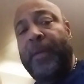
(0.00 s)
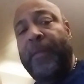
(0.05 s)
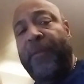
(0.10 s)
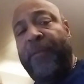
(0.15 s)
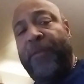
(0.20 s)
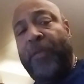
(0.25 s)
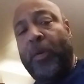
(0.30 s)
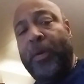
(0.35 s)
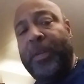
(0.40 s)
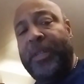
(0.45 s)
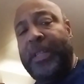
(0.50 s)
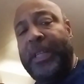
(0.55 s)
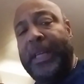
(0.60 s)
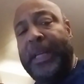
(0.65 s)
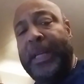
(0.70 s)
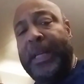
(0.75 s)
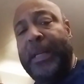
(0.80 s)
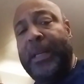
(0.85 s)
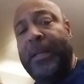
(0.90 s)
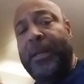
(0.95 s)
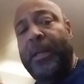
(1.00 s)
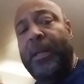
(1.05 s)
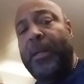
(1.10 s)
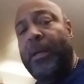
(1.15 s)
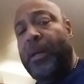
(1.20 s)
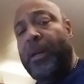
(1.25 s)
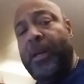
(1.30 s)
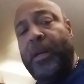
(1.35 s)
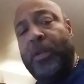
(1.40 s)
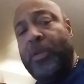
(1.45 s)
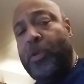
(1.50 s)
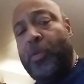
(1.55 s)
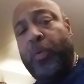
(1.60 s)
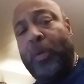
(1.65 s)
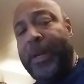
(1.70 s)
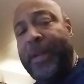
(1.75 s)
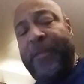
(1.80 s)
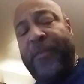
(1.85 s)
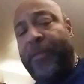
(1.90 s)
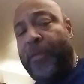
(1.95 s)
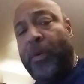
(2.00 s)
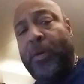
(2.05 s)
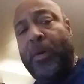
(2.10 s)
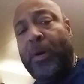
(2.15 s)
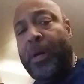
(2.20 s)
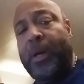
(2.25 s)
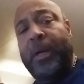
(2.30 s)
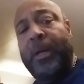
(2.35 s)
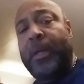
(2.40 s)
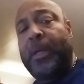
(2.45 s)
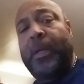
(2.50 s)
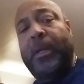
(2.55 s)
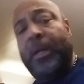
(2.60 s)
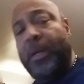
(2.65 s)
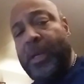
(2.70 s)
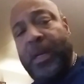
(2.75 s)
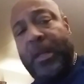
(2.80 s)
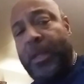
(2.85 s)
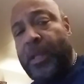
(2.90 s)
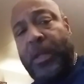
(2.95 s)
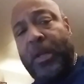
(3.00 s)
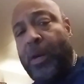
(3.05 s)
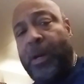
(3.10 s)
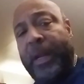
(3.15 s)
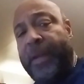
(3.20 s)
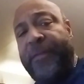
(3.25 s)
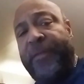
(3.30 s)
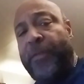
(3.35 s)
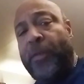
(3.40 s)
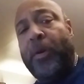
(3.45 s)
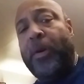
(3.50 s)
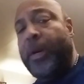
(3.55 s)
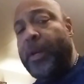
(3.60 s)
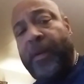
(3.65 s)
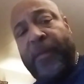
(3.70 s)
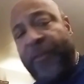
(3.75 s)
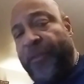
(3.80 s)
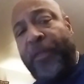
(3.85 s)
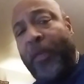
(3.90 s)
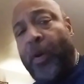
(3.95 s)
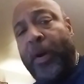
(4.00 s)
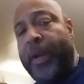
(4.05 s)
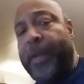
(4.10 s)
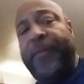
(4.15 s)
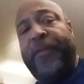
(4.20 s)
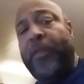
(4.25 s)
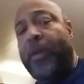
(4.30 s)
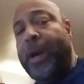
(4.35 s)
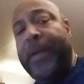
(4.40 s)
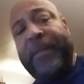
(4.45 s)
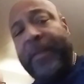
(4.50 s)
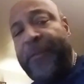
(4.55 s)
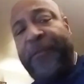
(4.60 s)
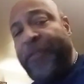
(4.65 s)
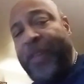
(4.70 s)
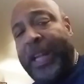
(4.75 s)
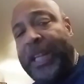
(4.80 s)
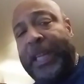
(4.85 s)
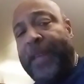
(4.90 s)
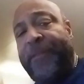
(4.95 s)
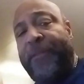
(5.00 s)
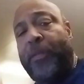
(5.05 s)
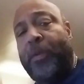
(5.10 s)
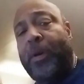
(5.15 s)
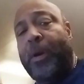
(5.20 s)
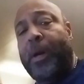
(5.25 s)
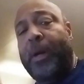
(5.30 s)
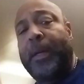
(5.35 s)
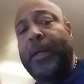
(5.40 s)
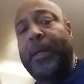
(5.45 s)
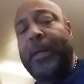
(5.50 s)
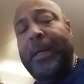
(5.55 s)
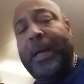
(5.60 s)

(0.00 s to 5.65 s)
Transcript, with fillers: 14 or you're 24 or you're 34, you're 44, even 54.